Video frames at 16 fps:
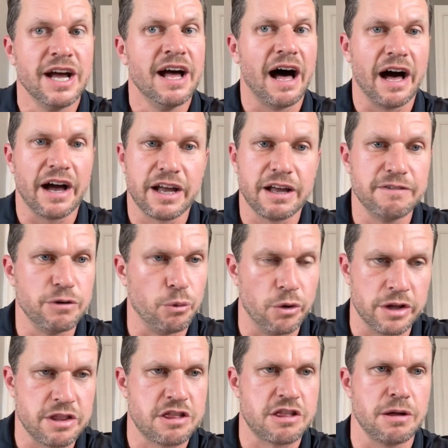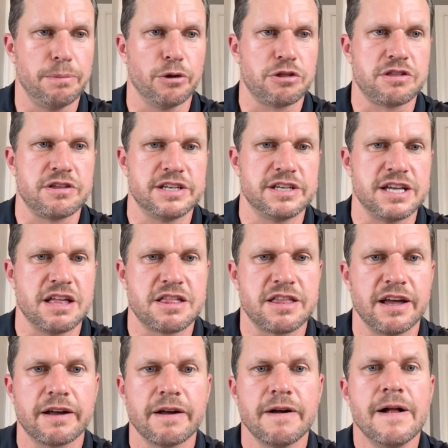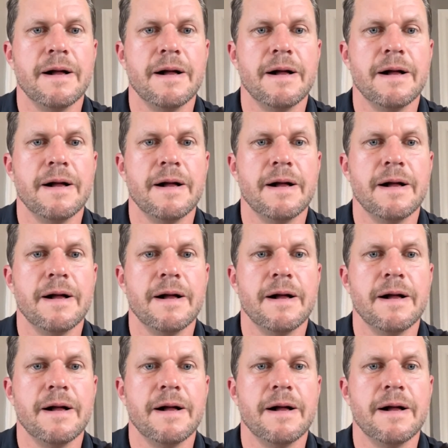I'll give you one simple statistic.